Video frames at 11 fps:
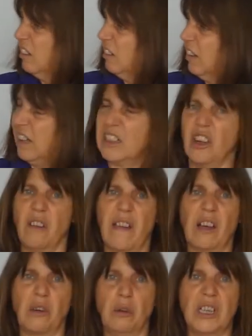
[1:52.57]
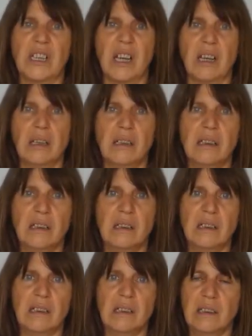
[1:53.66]
it's not that good, is it?
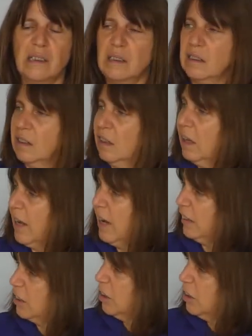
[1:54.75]
It's